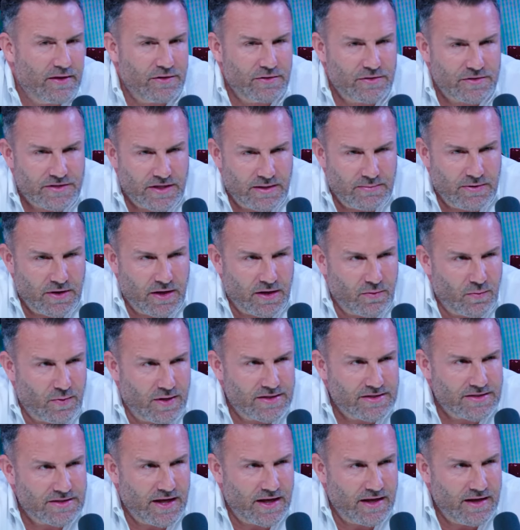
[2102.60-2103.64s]
then you see me on
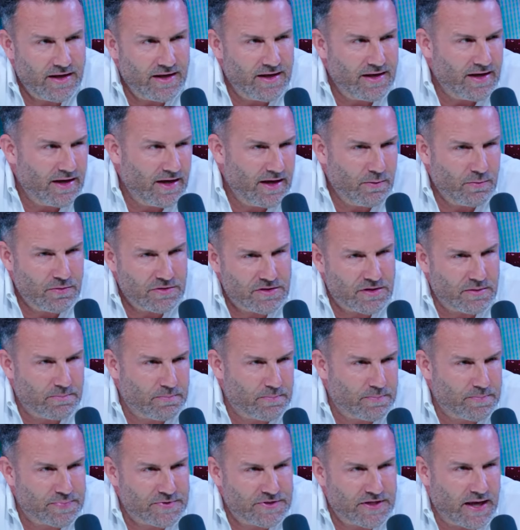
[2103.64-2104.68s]
Wednesday, mm-hmm. it was the
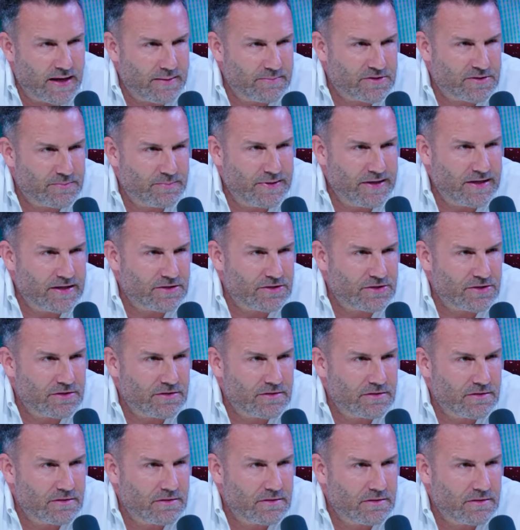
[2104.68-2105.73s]
same
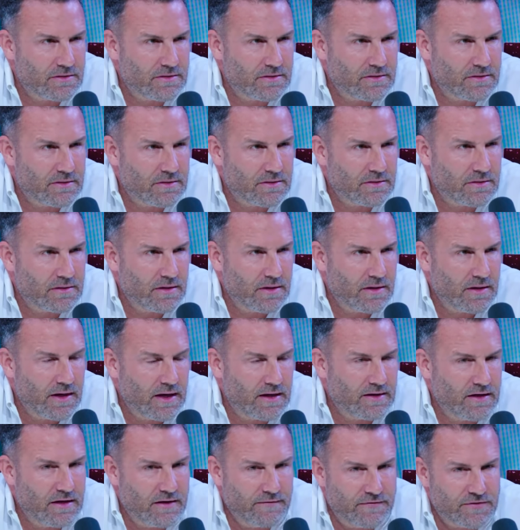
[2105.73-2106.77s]
speech. Mm-hmm.
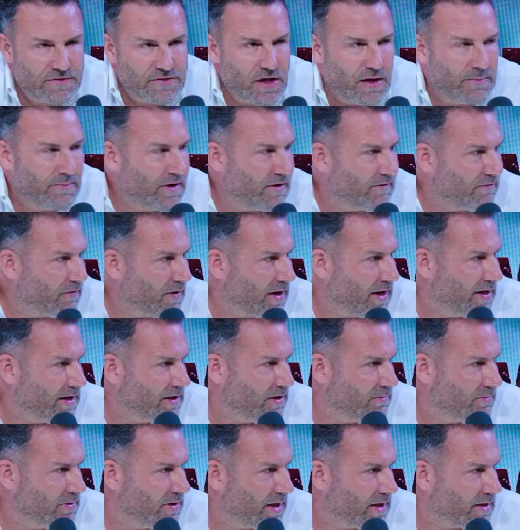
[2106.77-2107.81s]
And then if you saw me on Friday,
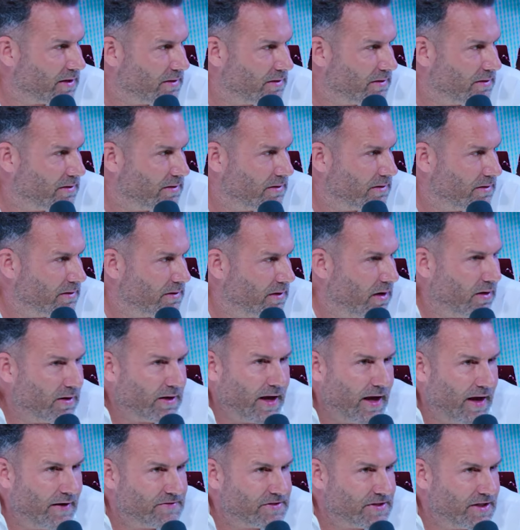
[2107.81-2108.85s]
you'd be like,
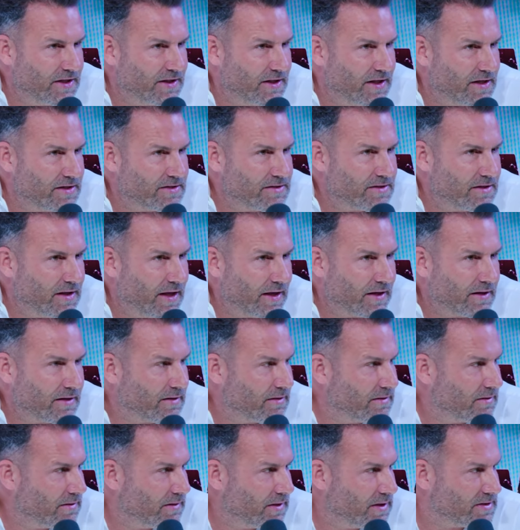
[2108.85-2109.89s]
okay, I've seen this. Like
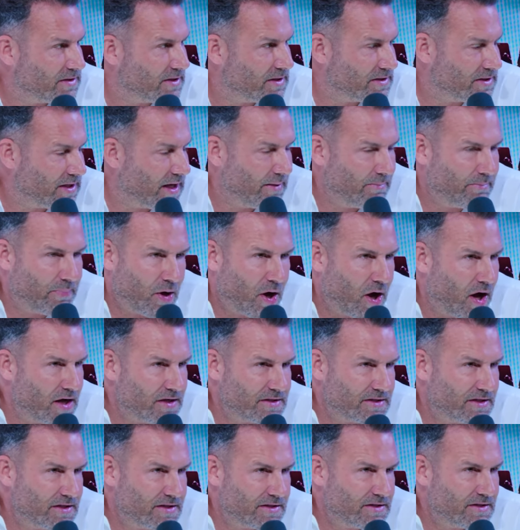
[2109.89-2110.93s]
it's the same
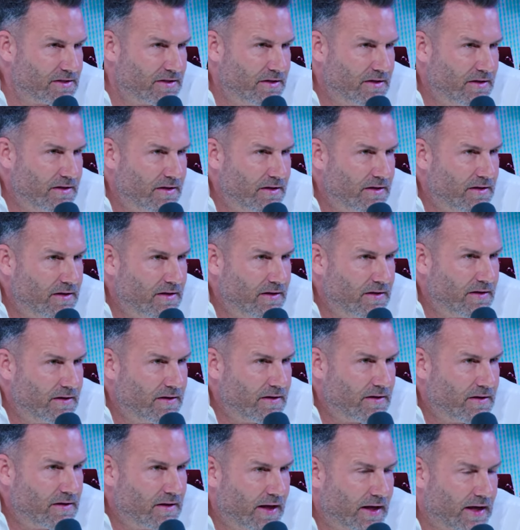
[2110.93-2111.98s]
pauses.
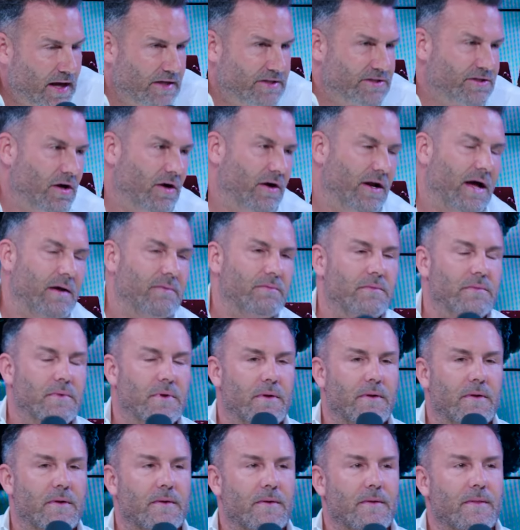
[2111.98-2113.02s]
Like I start out.
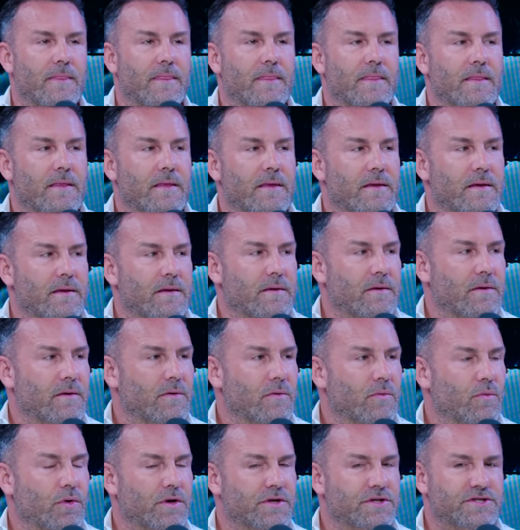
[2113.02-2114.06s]

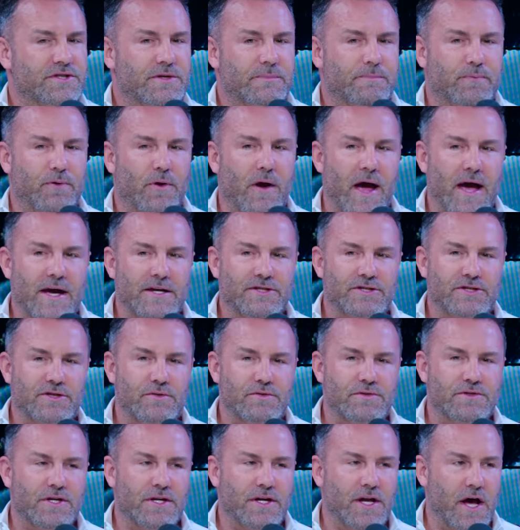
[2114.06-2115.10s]
Would it surprise you
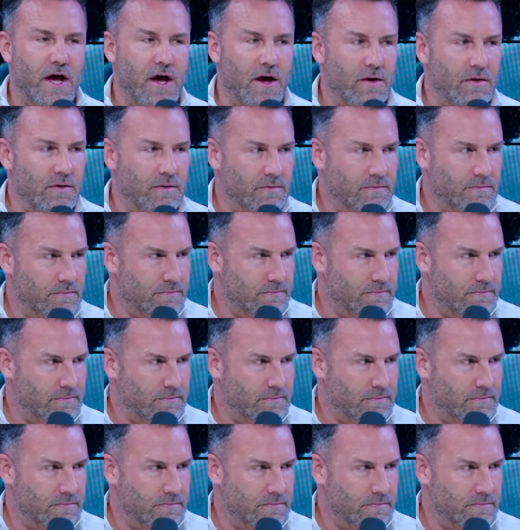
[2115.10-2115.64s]
to know